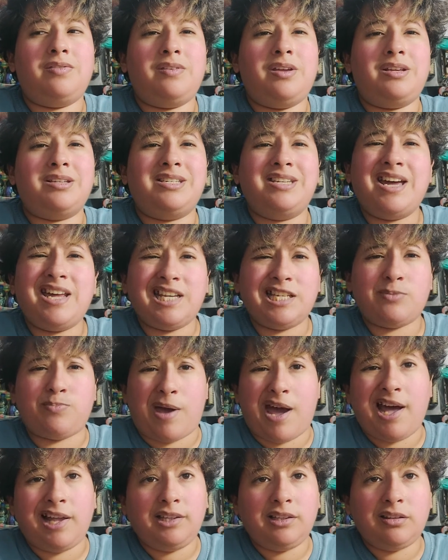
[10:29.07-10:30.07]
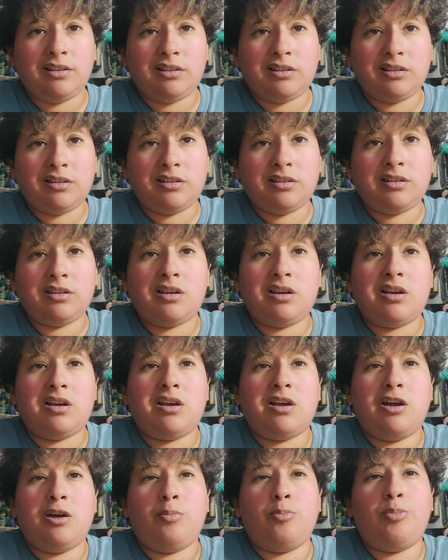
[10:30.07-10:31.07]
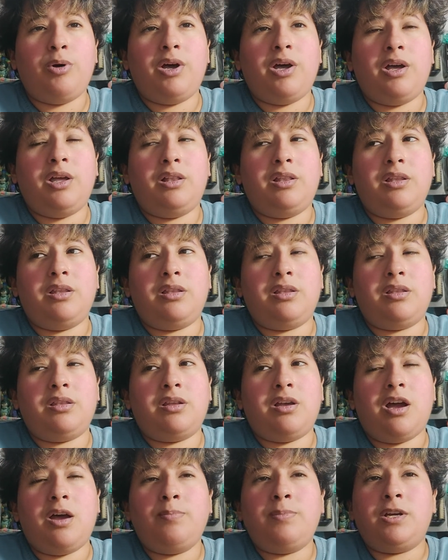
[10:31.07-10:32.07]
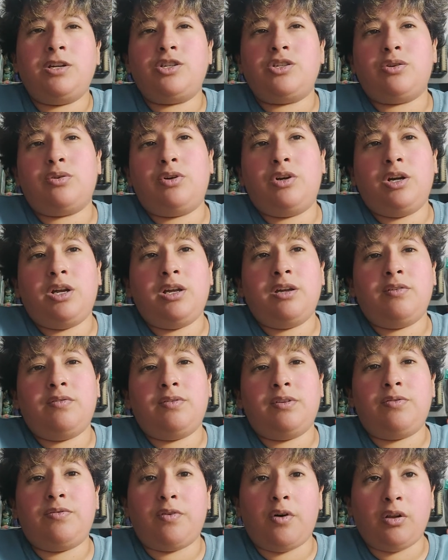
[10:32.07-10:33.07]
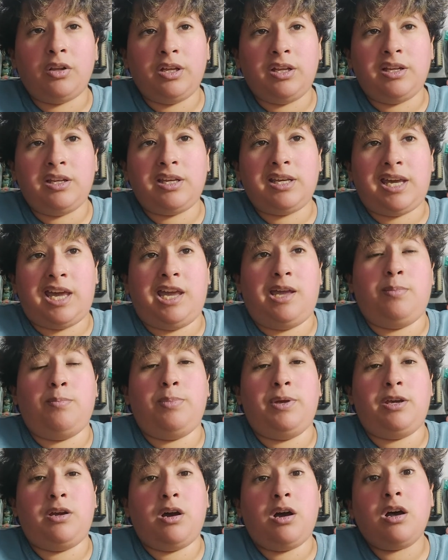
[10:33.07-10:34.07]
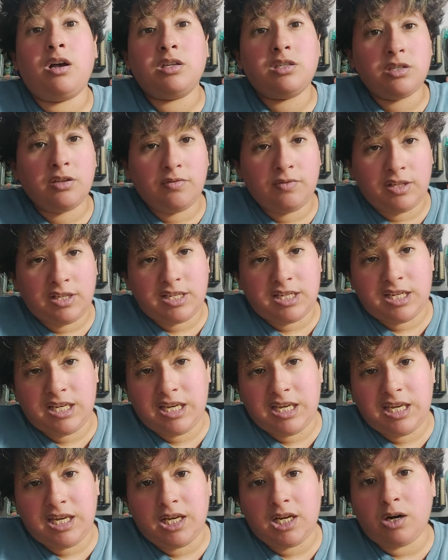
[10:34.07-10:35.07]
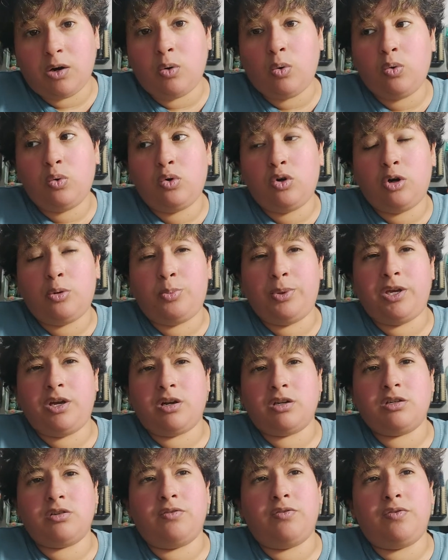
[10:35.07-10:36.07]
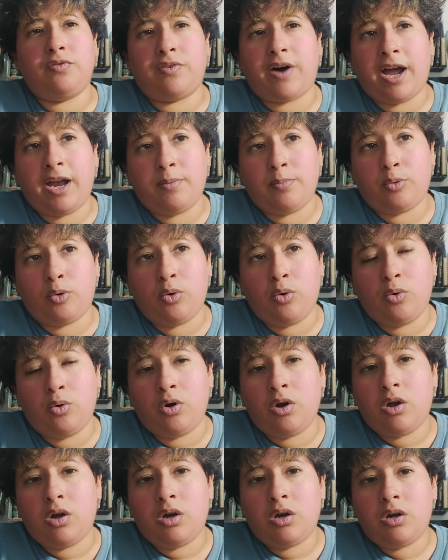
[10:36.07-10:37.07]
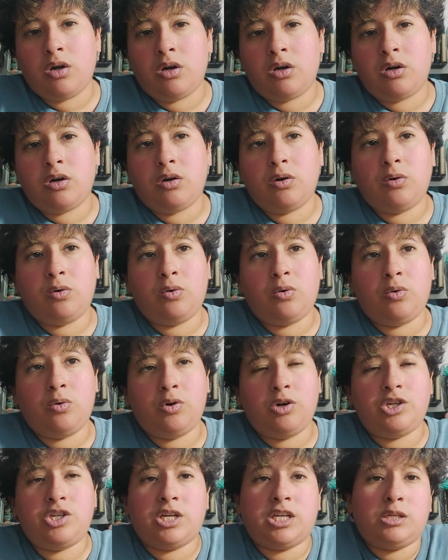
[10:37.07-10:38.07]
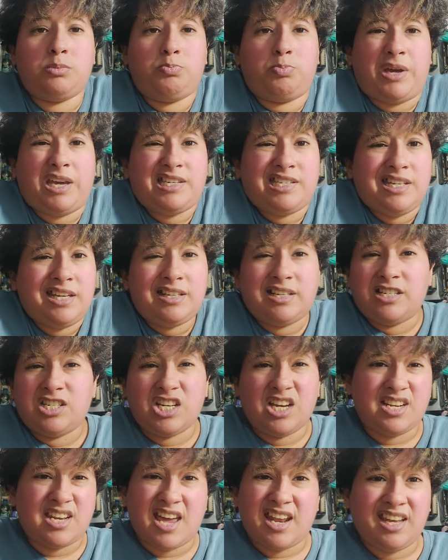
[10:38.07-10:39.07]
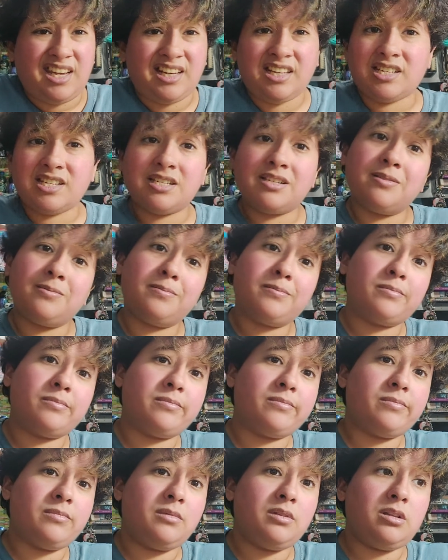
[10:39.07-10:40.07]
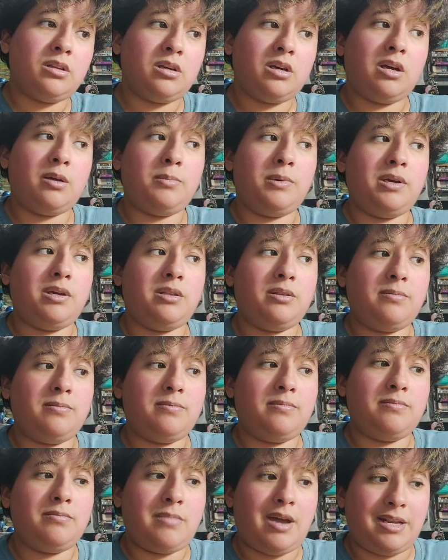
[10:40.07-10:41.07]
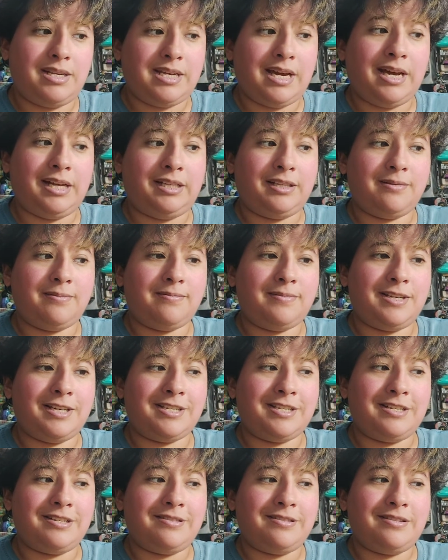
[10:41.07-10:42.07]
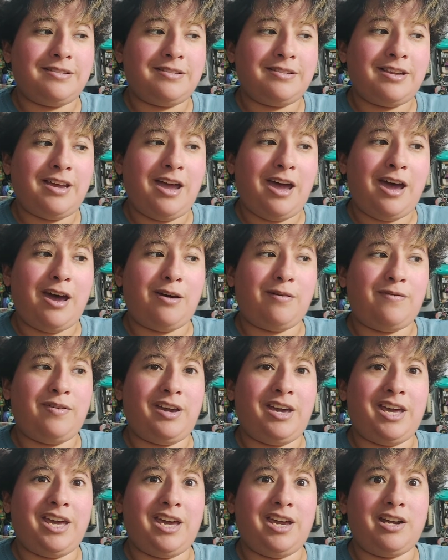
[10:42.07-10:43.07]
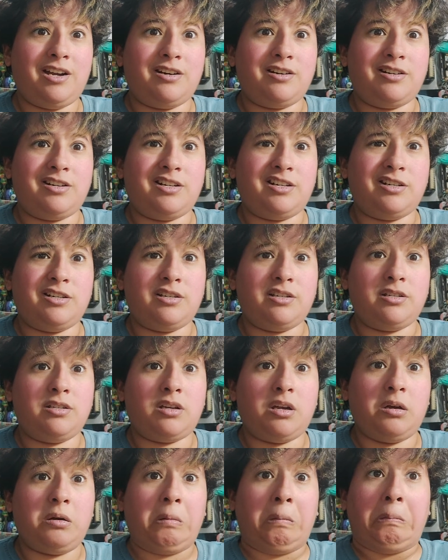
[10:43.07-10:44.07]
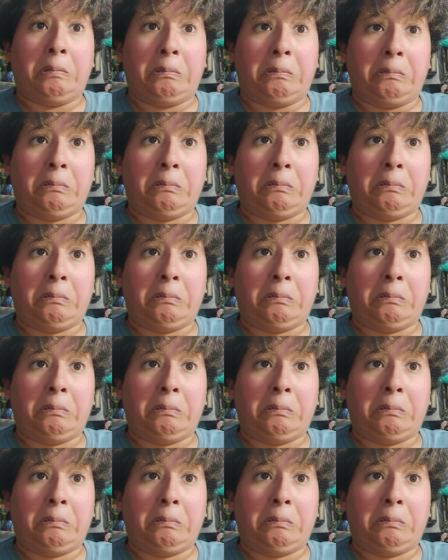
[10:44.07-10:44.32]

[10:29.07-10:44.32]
It's not as bad, but I'm not sure if the falling came because of the tea or because of fibro or just basic genetics. I mean, my dad doesn't have hair, so...